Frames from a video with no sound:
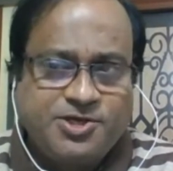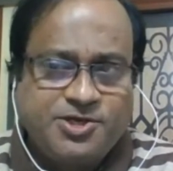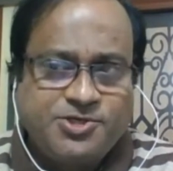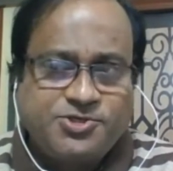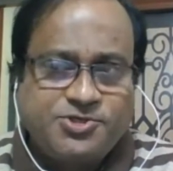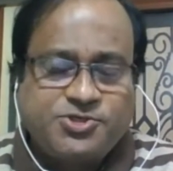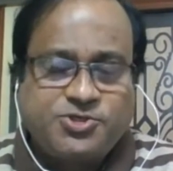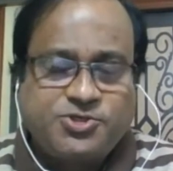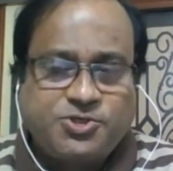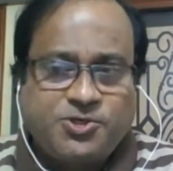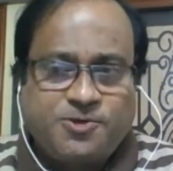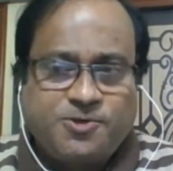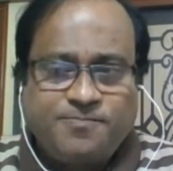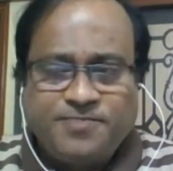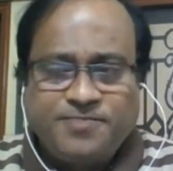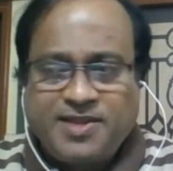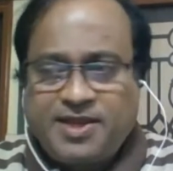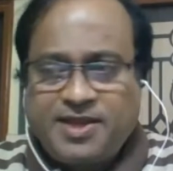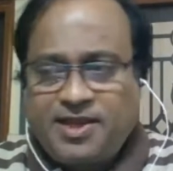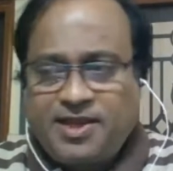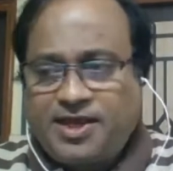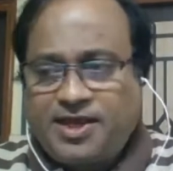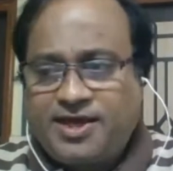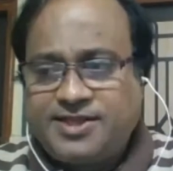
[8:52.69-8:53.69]
So
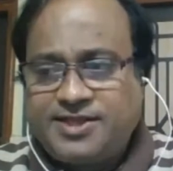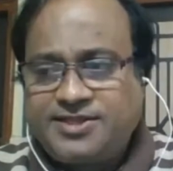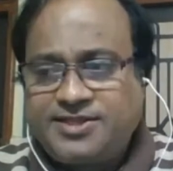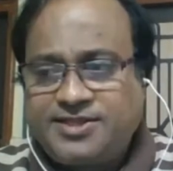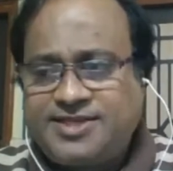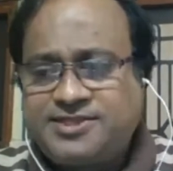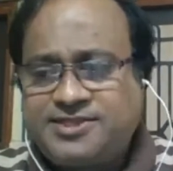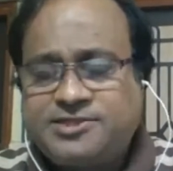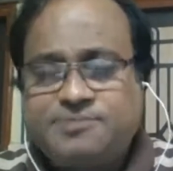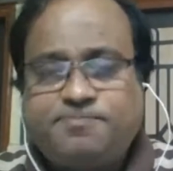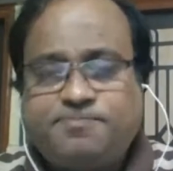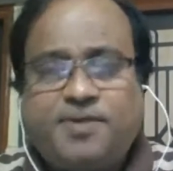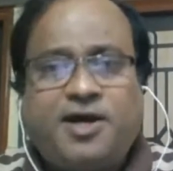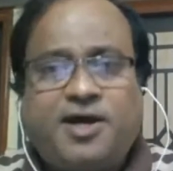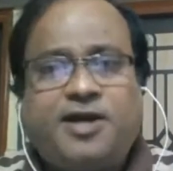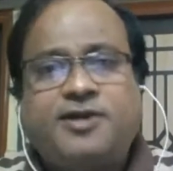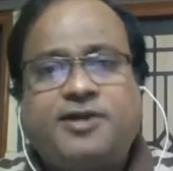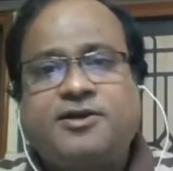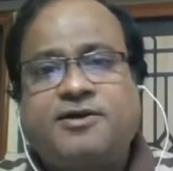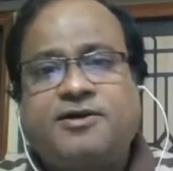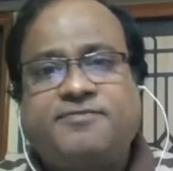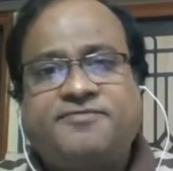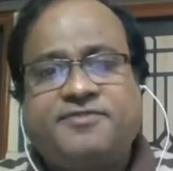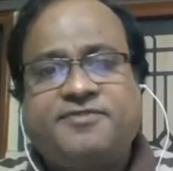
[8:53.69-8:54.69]
this part
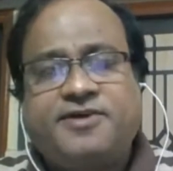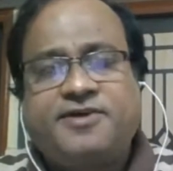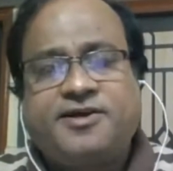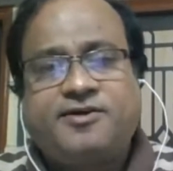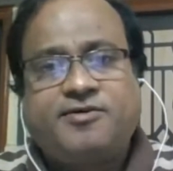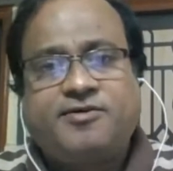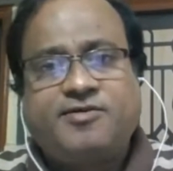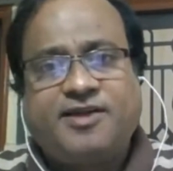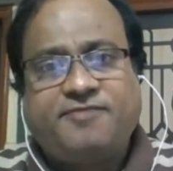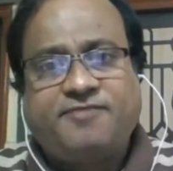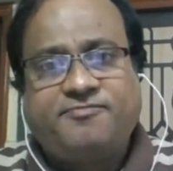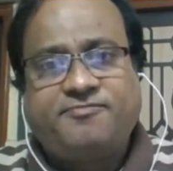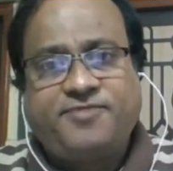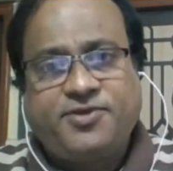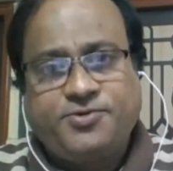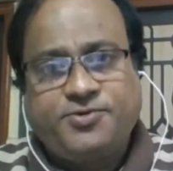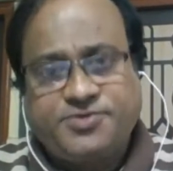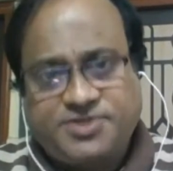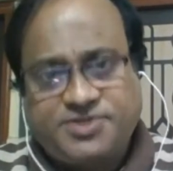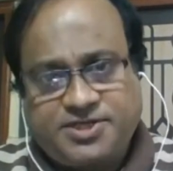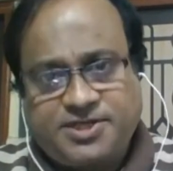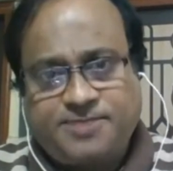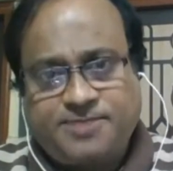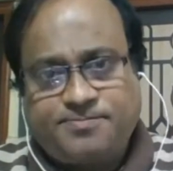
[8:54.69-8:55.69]
of
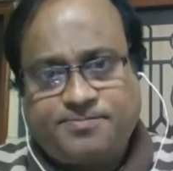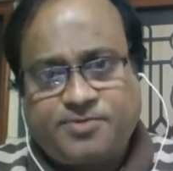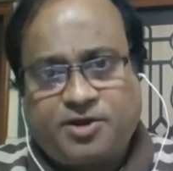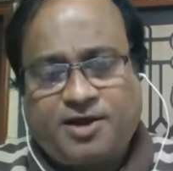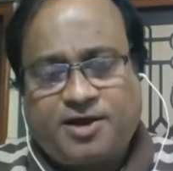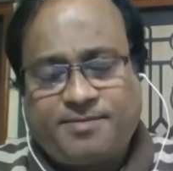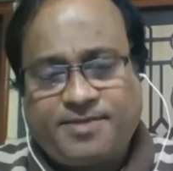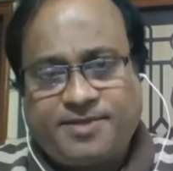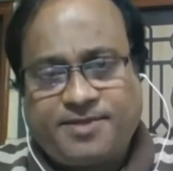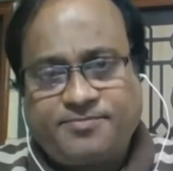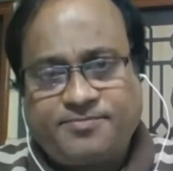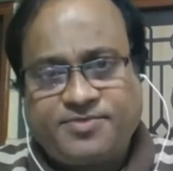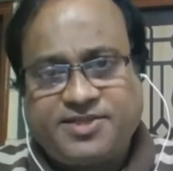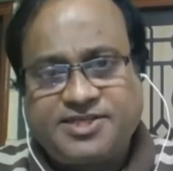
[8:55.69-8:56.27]
refugee problem,